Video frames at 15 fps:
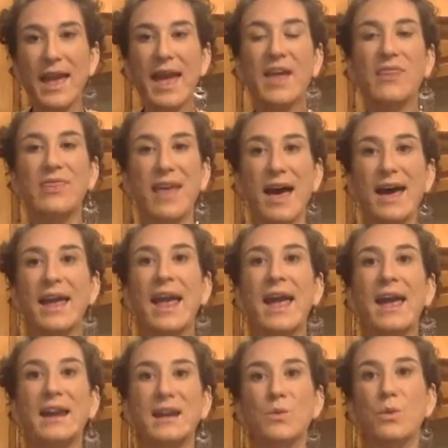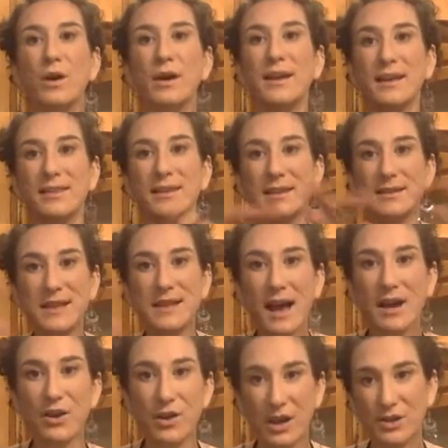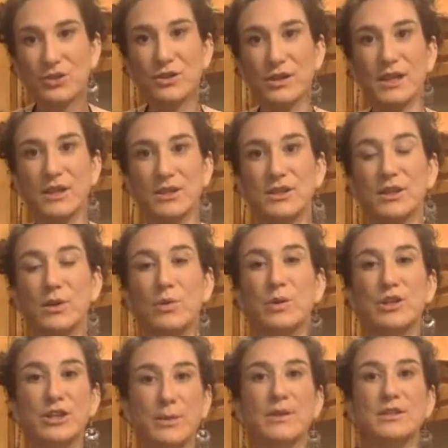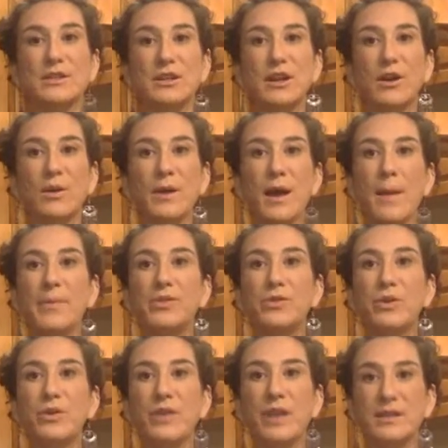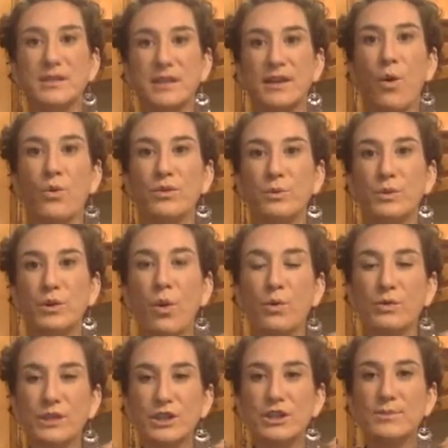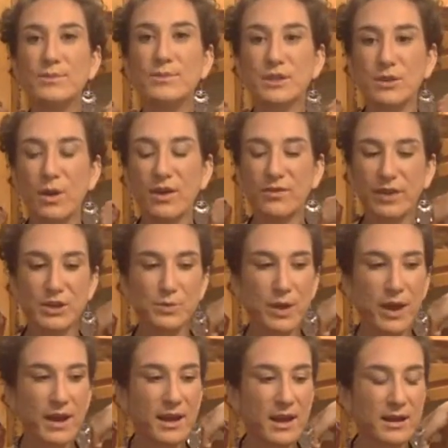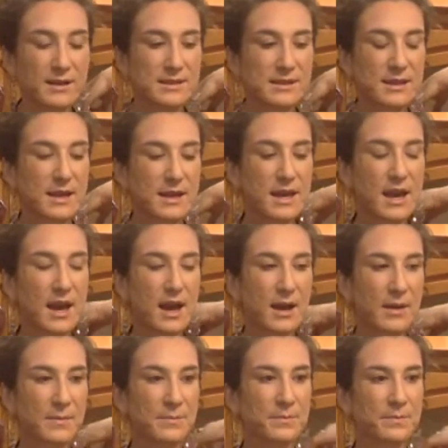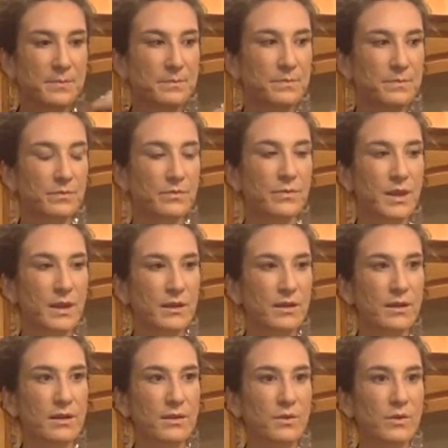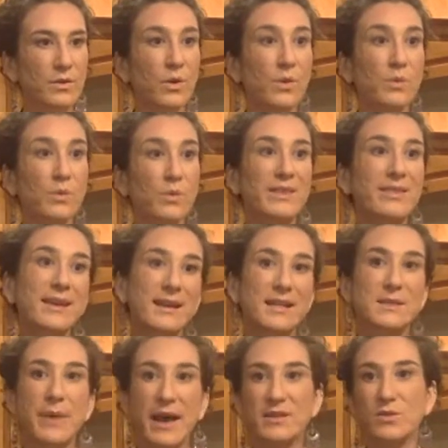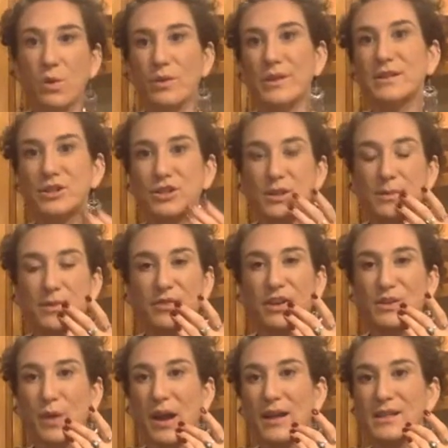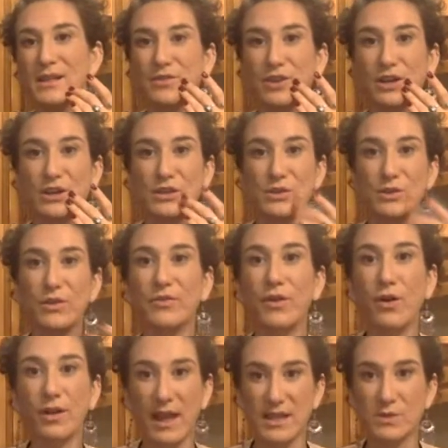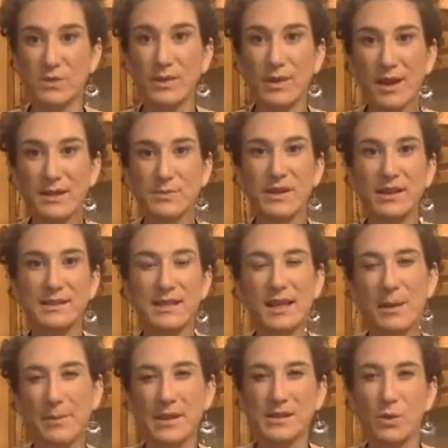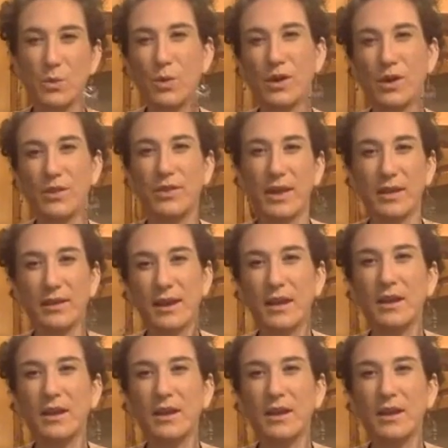And that anyone in the entire country can do, and we ship it to you. But that's it, we'll only ship to you our fresh product. Um, or we think it's best only to ship the fresh product if you're going to do the full cleanse with us, because then it makes it worth it, like